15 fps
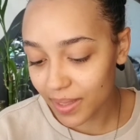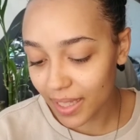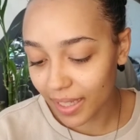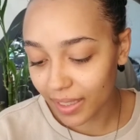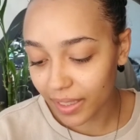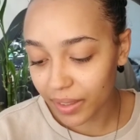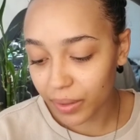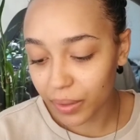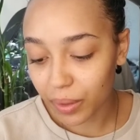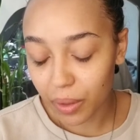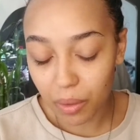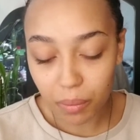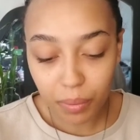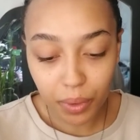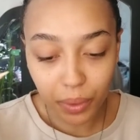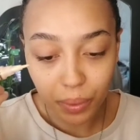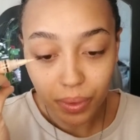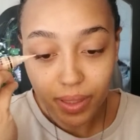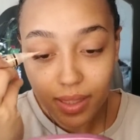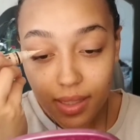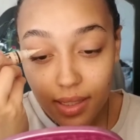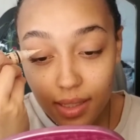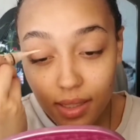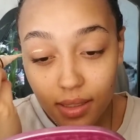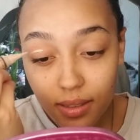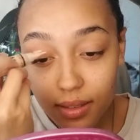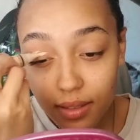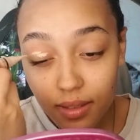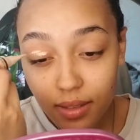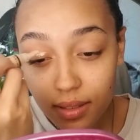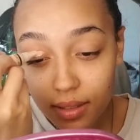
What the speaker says: the LA Girl Pro Conceal.